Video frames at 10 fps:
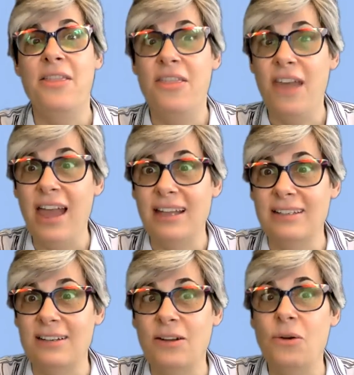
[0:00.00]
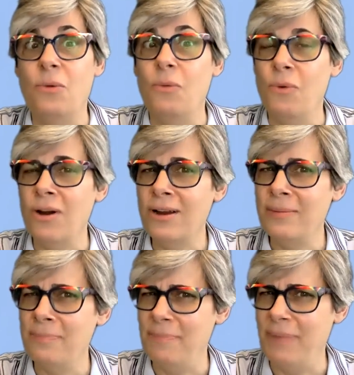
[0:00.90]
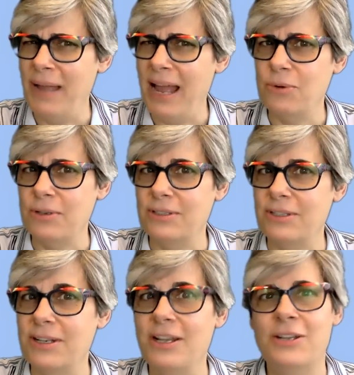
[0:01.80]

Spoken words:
Then work backwards.